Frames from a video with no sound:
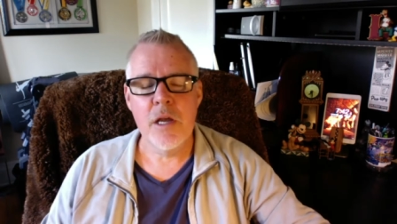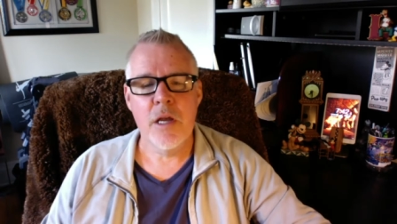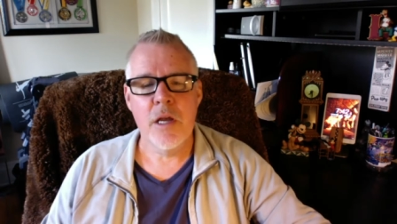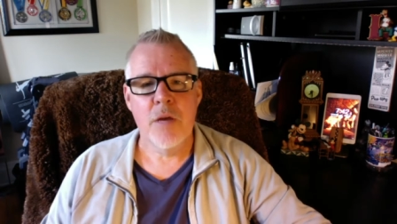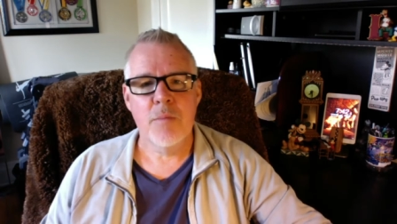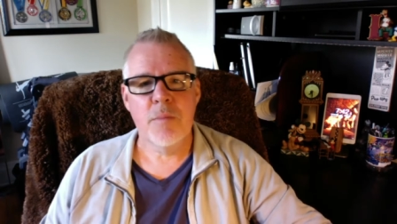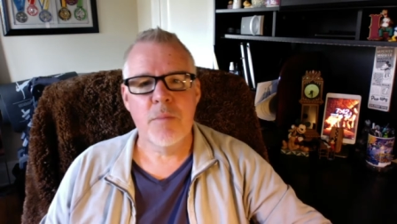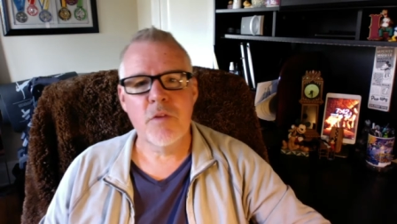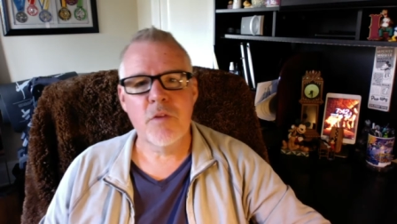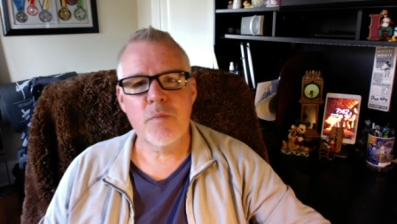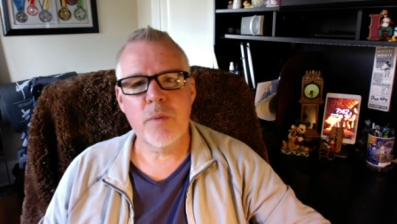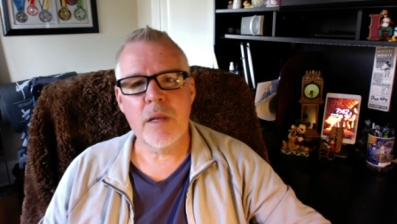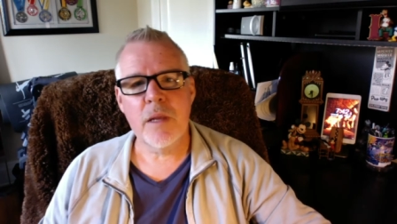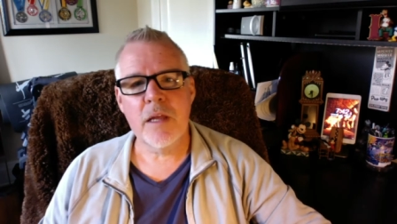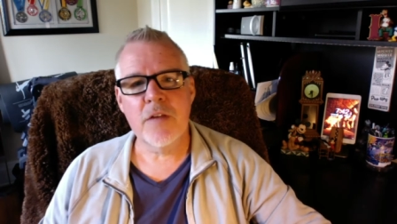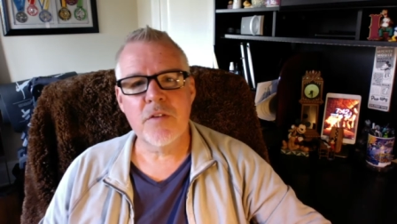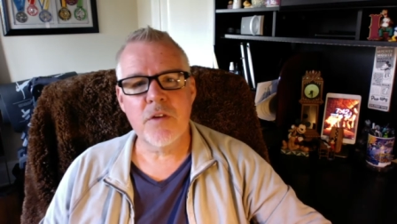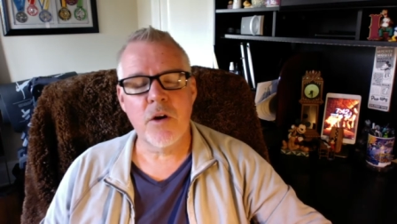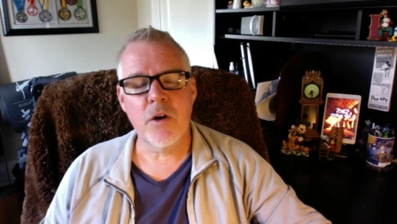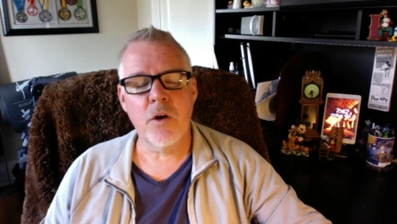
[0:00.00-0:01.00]

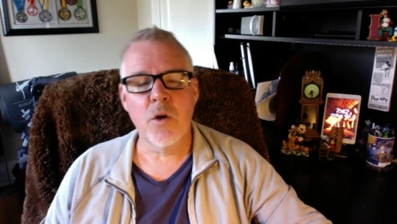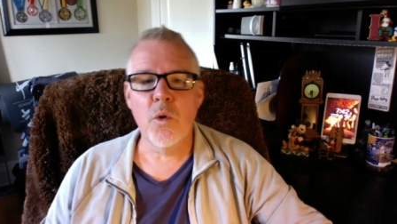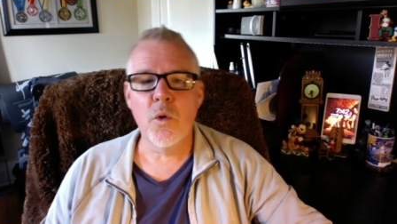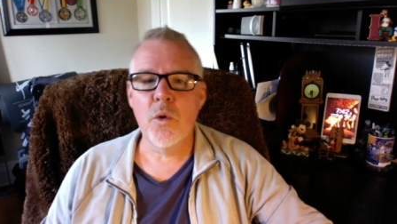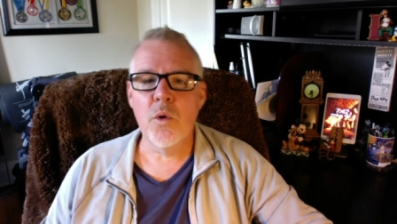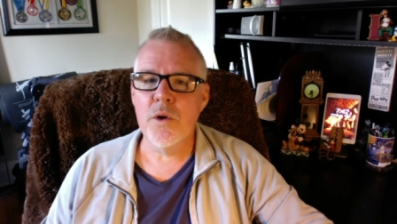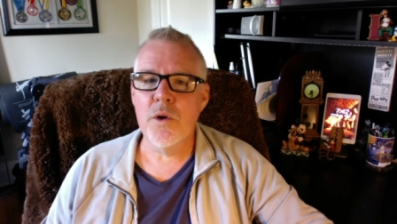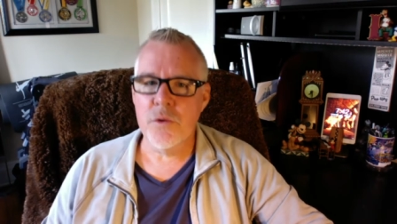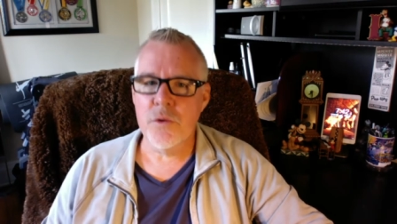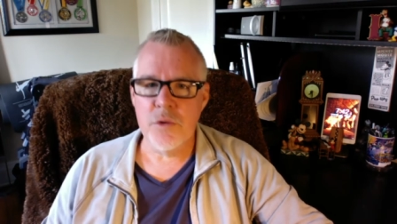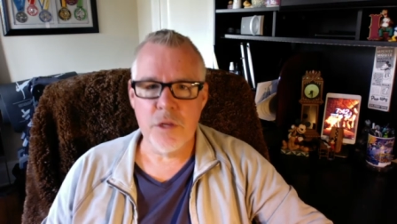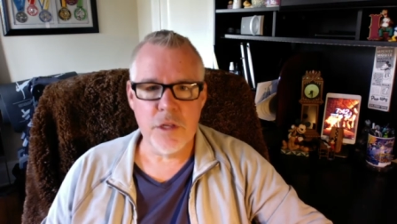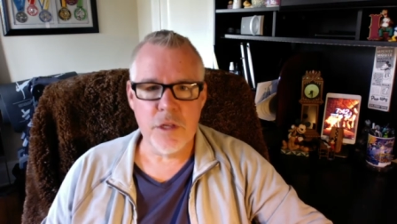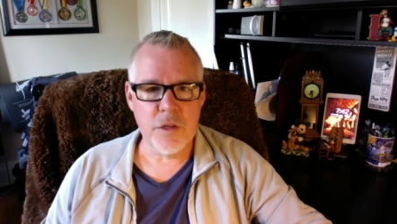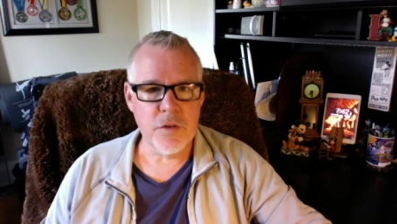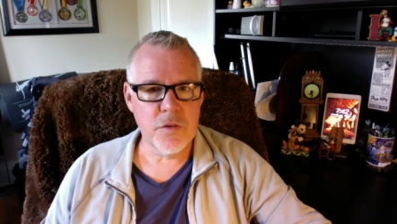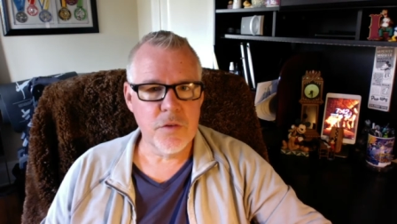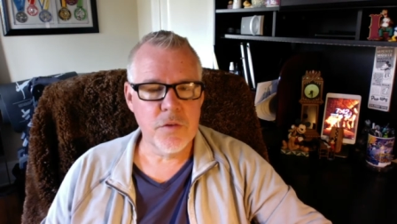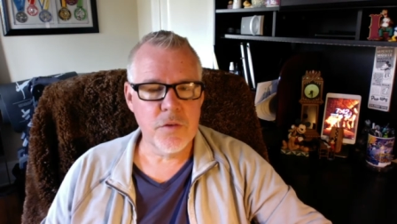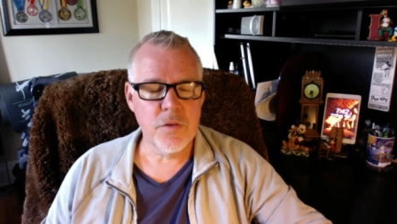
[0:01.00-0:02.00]
misplaced our
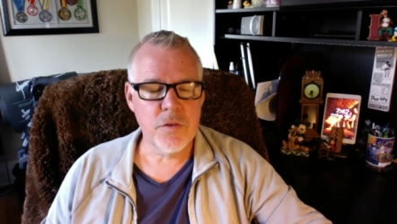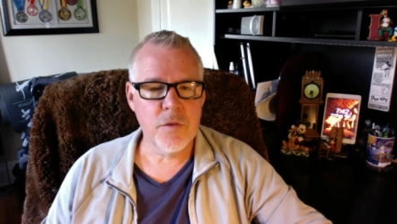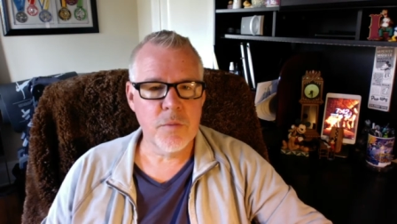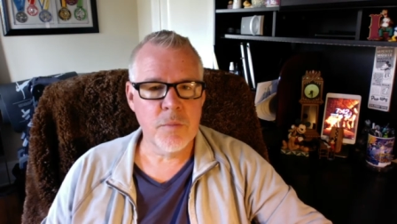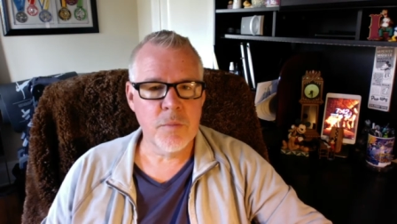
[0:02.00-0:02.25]
loyalties.